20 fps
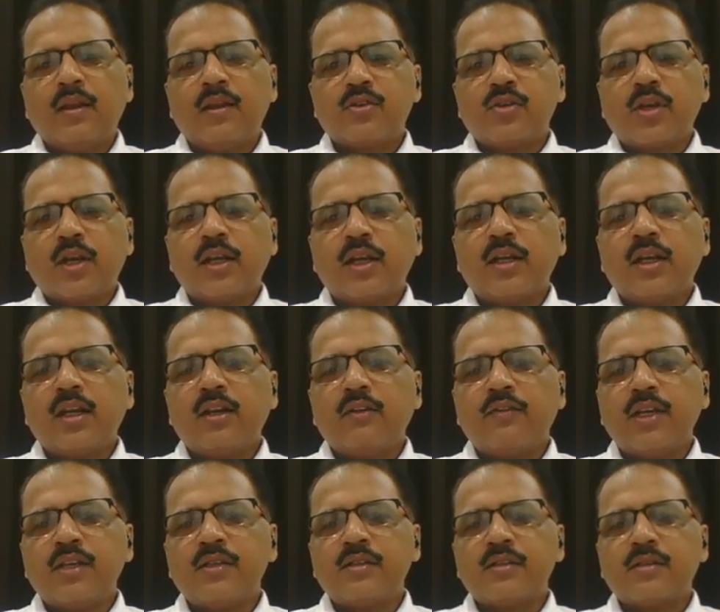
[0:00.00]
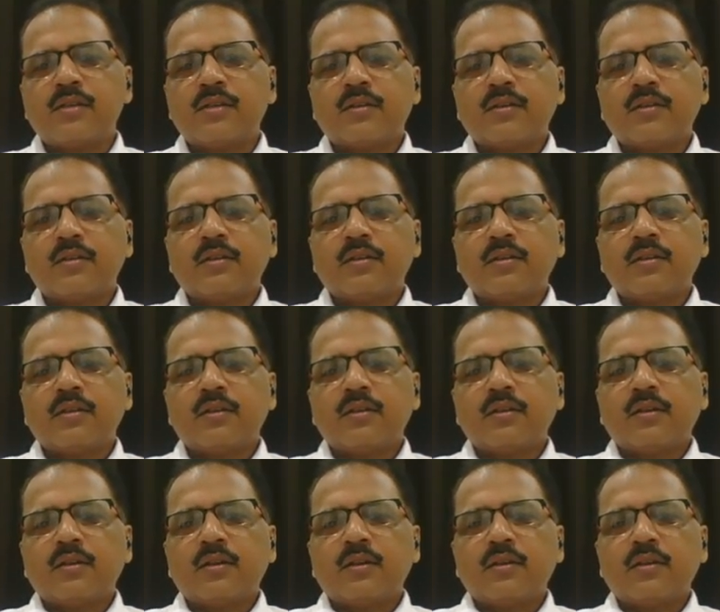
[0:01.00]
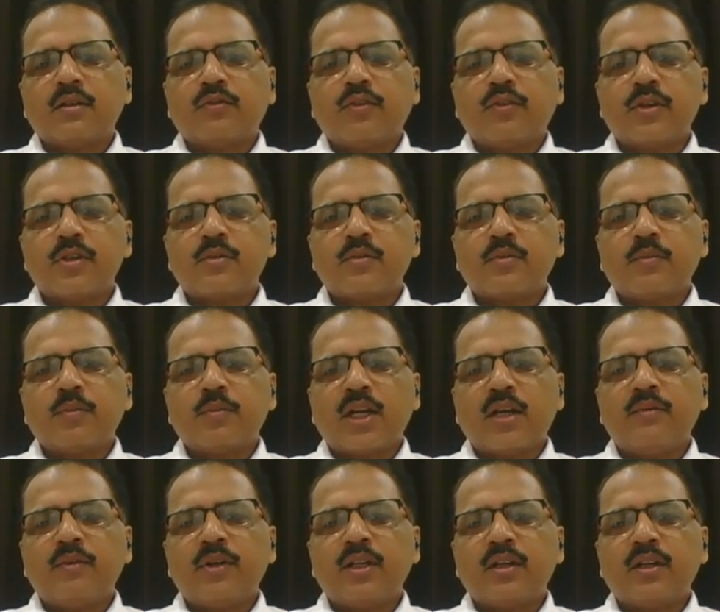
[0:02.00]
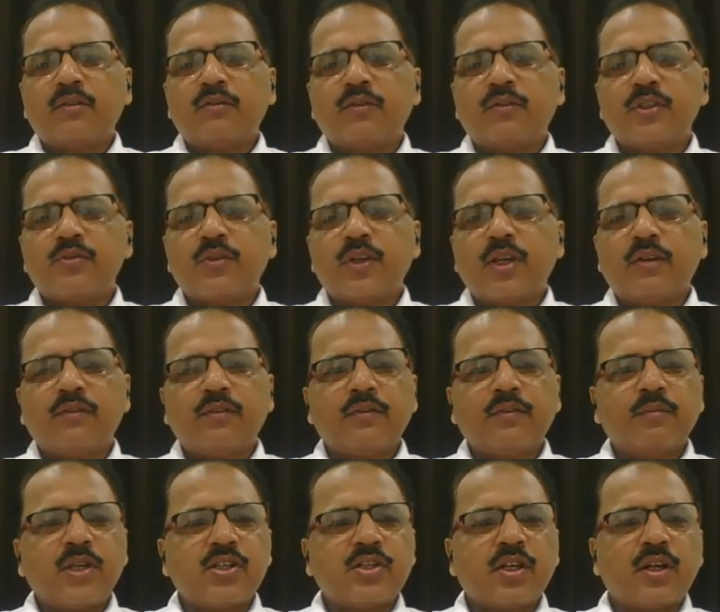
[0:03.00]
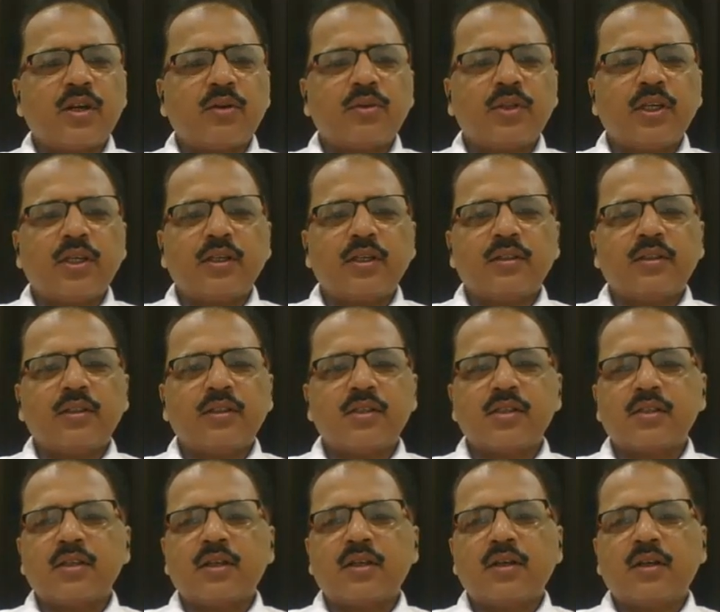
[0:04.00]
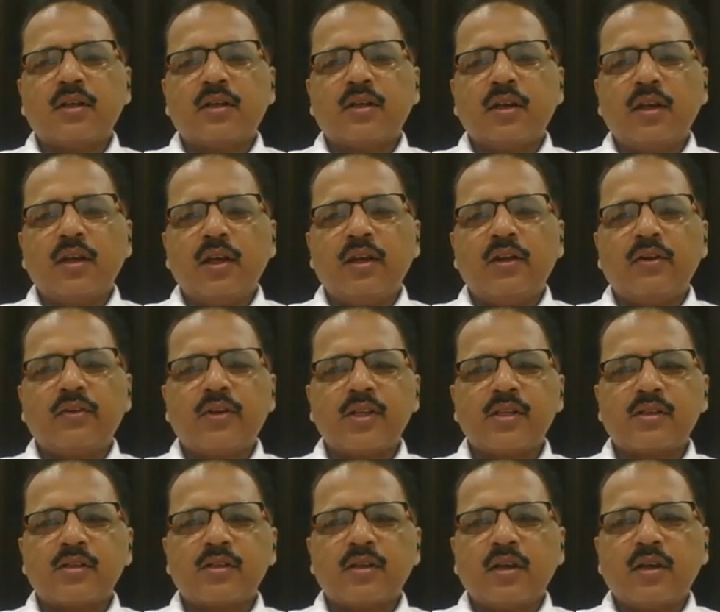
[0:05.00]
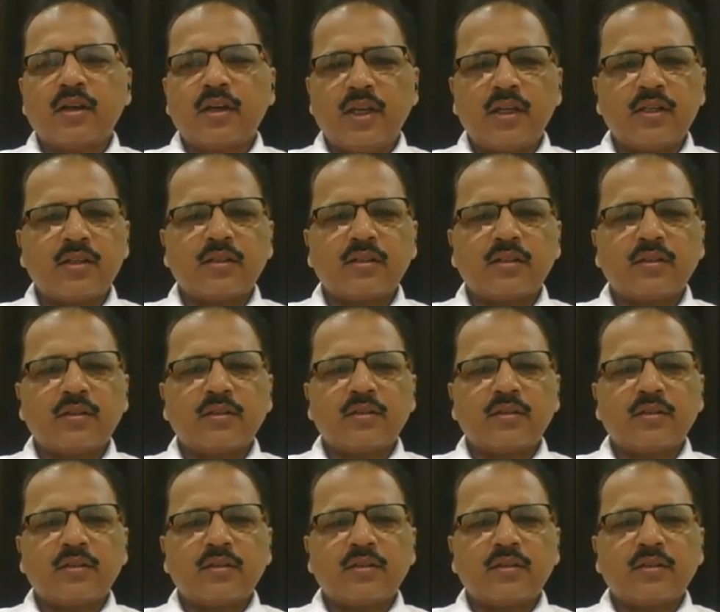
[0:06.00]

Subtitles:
So again, I revise the first parameter which we have mentioned out here. This is the interest rate.